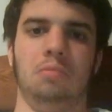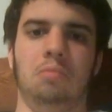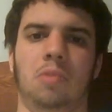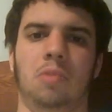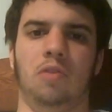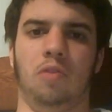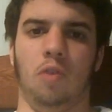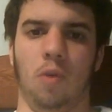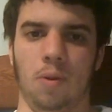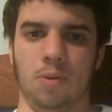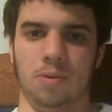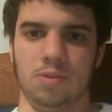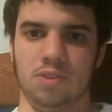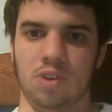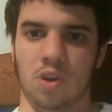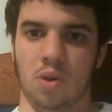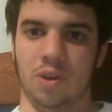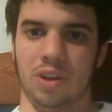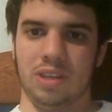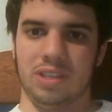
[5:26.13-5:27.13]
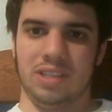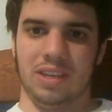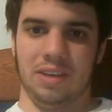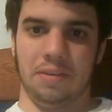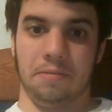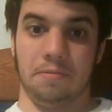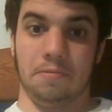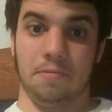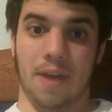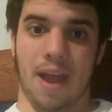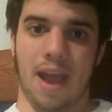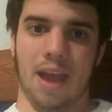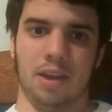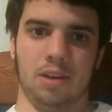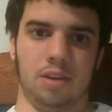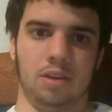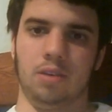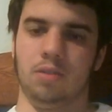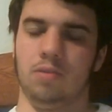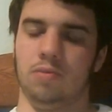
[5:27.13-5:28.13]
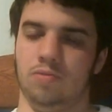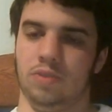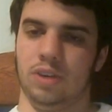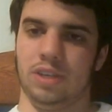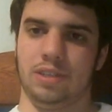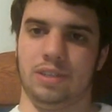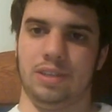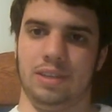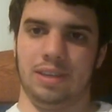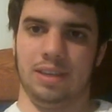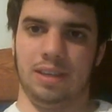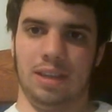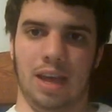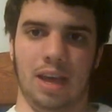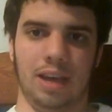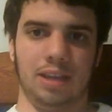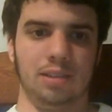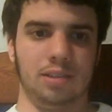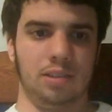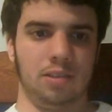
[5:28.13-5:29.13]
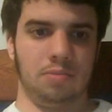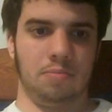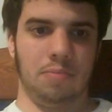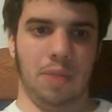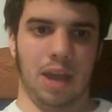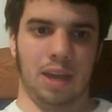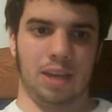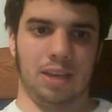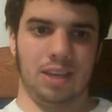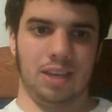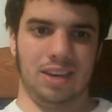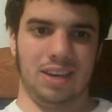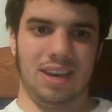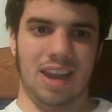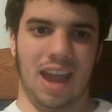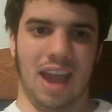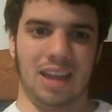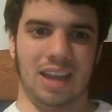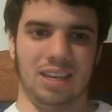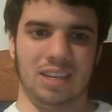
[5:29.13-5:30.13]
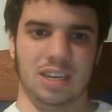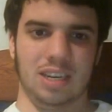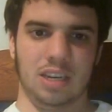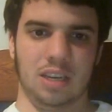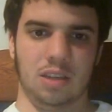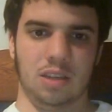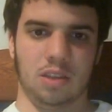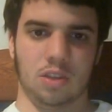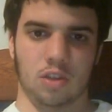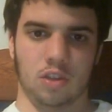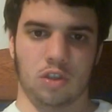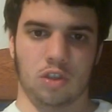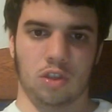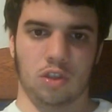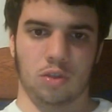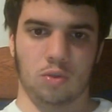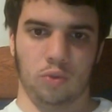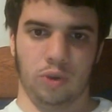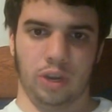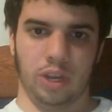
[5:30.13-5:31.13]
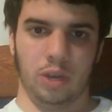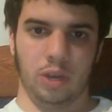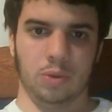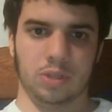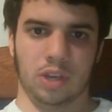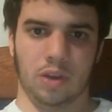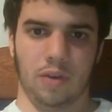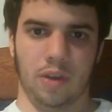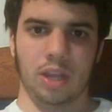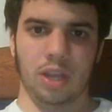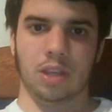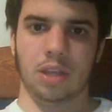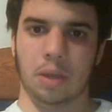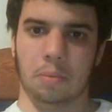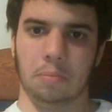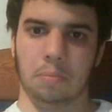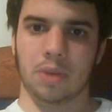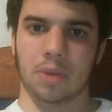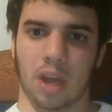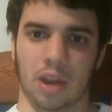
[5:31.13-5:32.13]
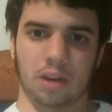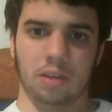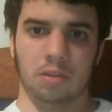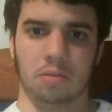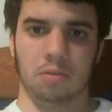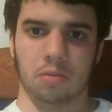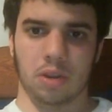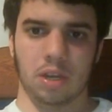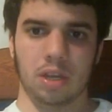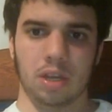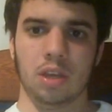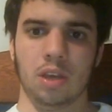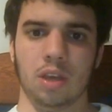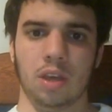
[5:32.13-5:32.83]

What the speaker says: Before it was known as the Fratton Wrestling Alliance back in 93. Was that right? Yep, 93.